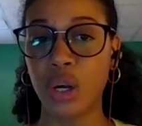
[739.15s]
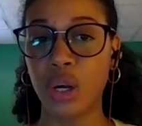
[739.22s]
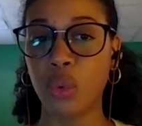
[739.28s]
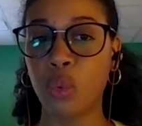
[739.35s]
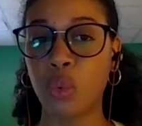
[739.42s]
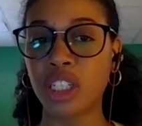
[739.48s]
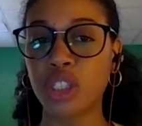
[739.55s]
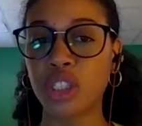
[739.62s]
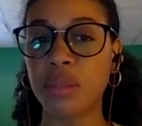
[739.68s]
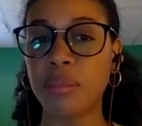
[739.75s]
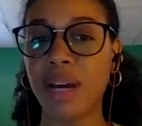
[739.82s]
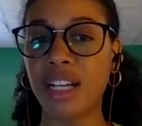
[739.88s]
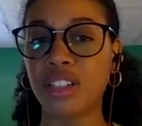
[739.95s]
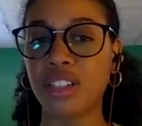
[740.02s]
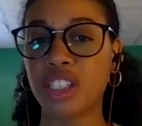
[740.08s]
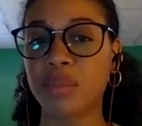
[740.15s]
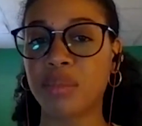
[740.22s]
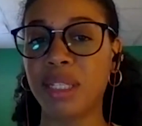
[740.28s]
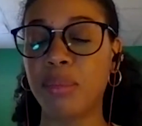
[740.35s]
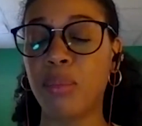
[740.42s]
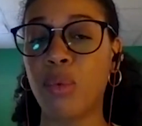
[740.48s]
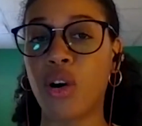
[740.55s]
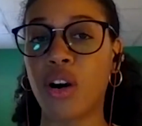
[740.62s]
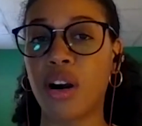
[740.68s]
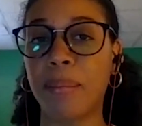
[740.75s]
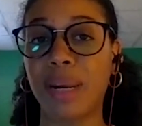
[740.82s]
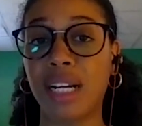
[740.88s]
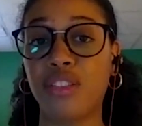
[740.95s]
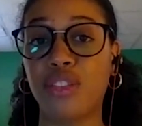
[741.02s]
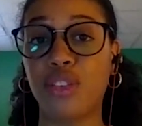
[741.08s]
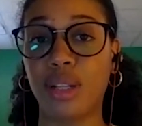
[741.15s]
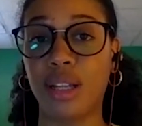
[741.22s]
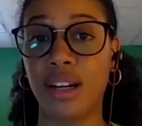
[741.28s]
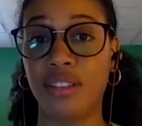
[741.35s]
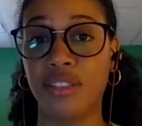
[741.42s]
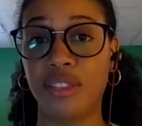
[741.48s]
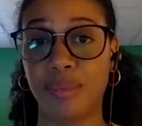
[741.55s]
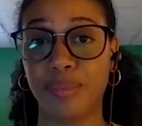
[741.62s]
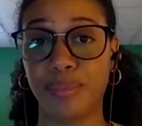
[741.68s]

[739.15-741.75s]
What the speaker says: What should managers be more mindful of?